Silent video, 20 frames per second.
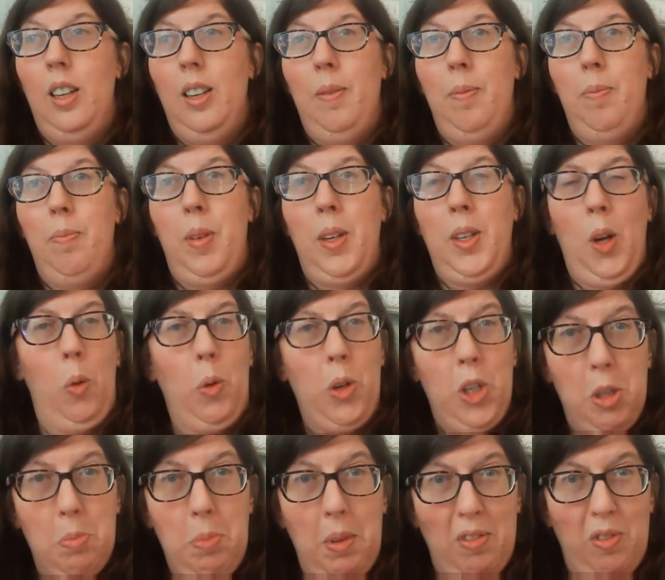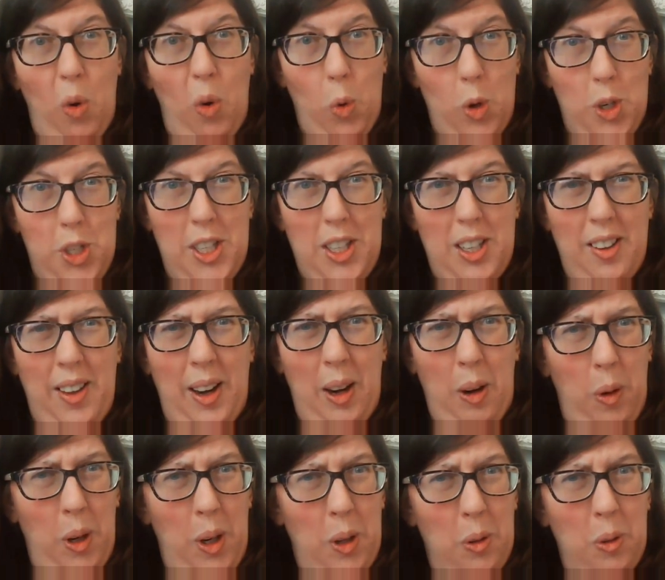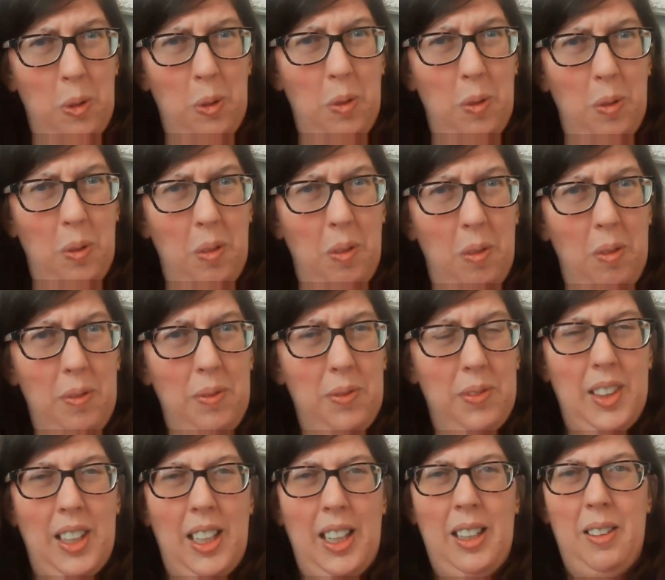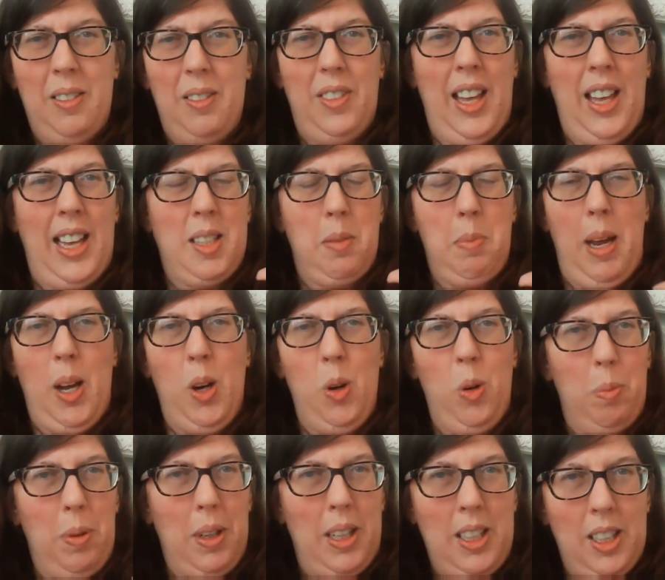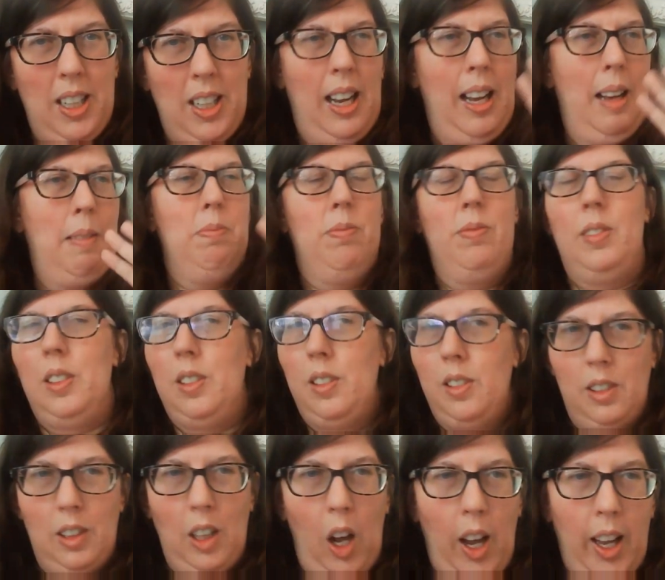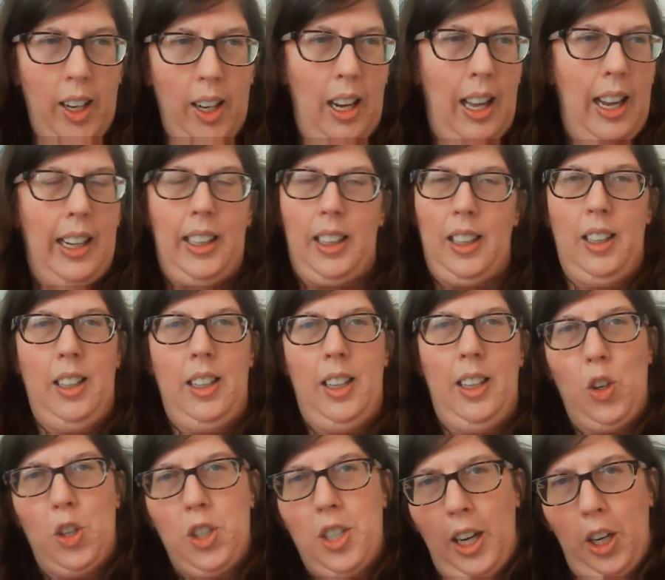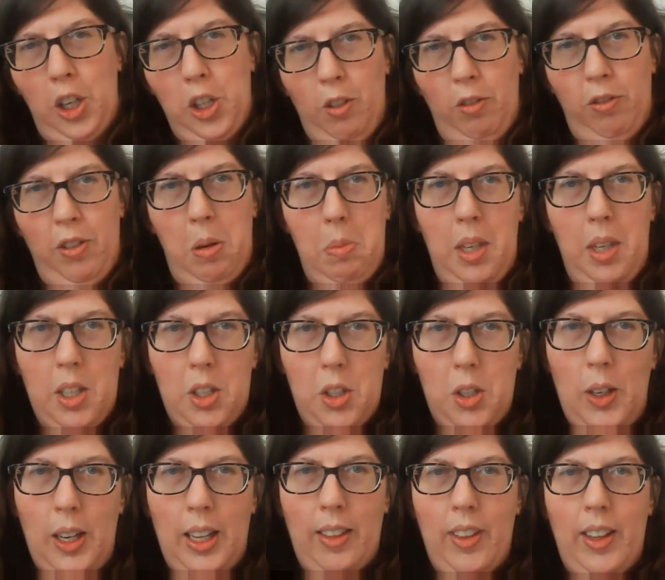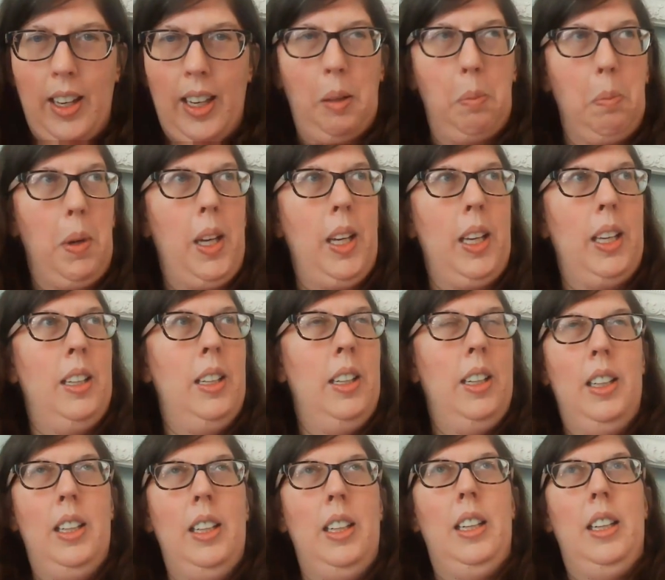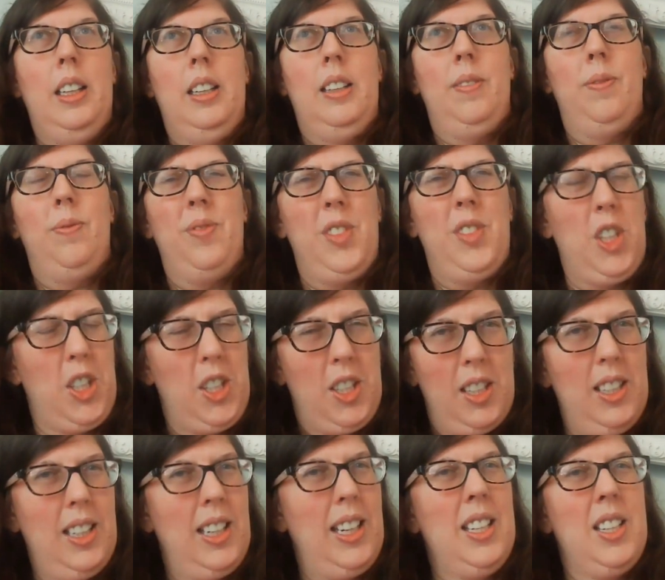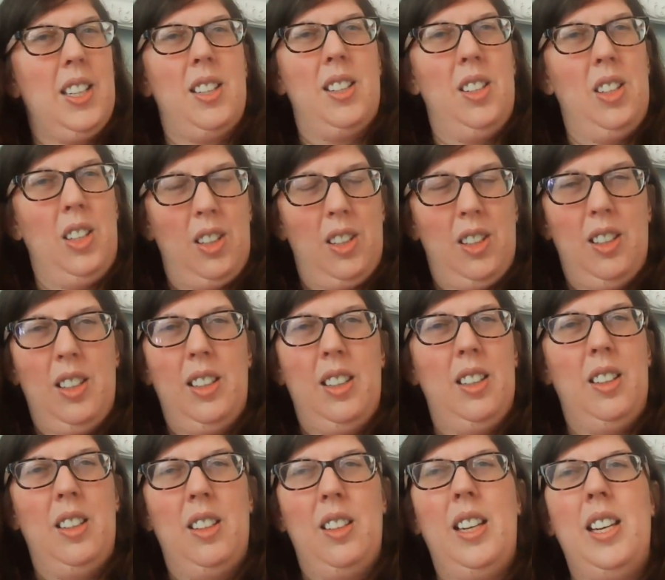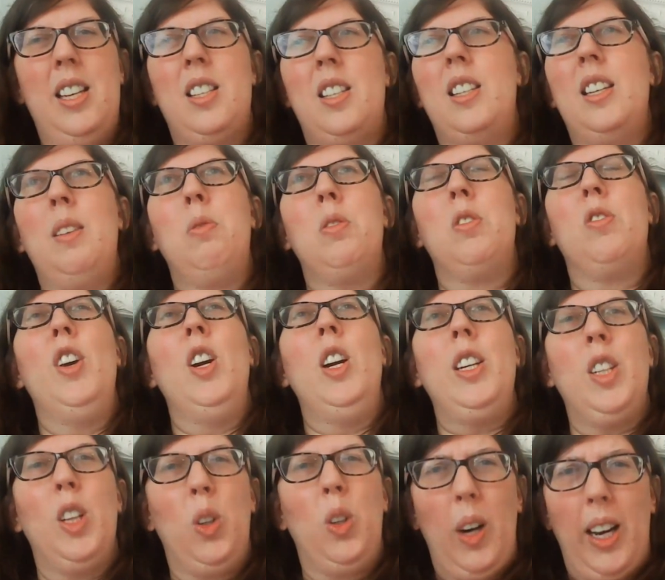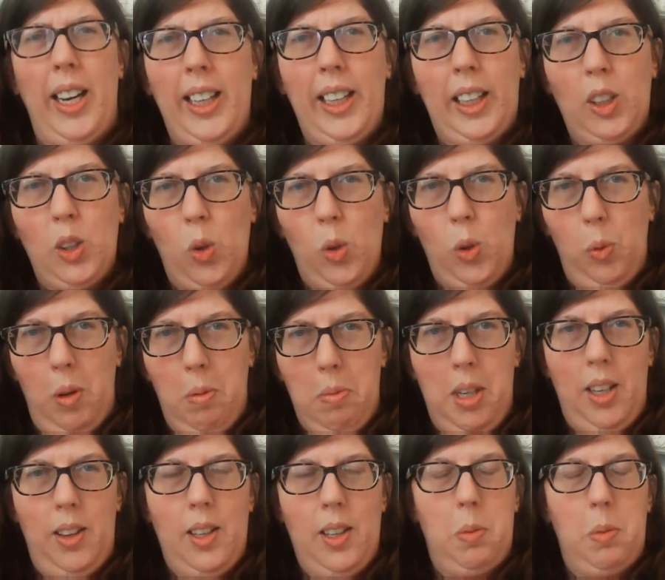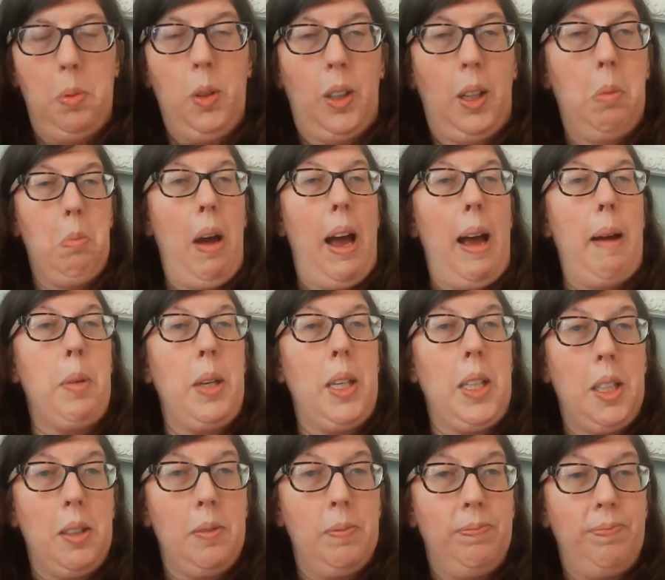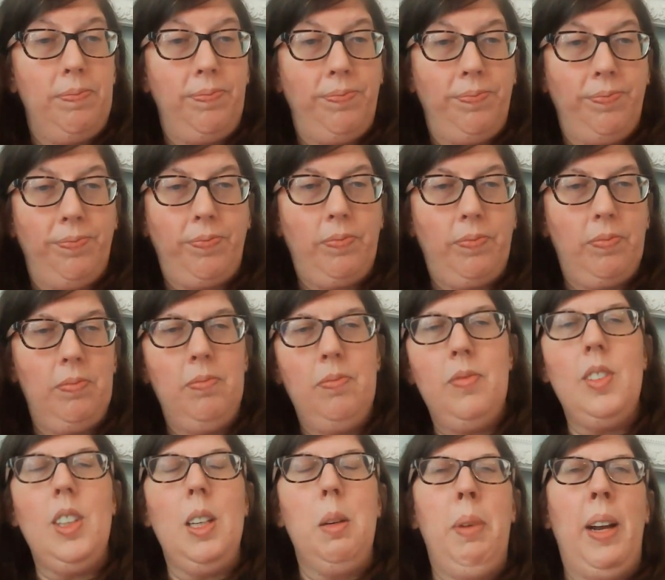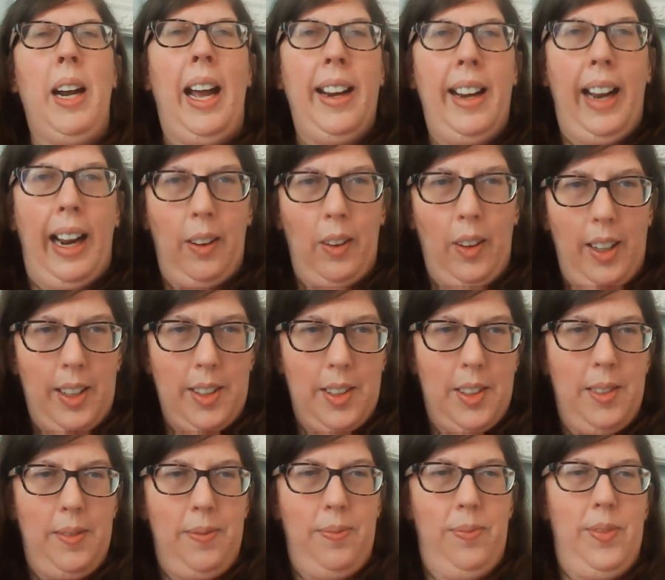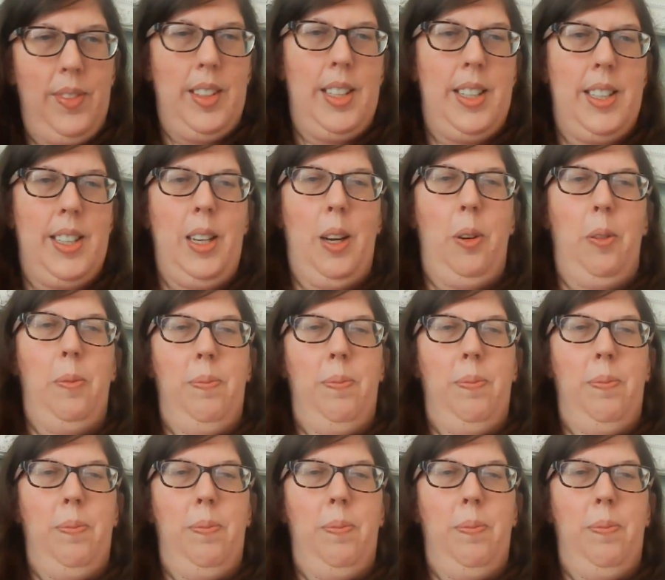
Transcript: But no one should be forced into that role. You know, that's my whole opinion. I'm not like an intersectional feminist or anything, but just his, his his he was very degrading toward women in this book, in opinion. But I digress. So,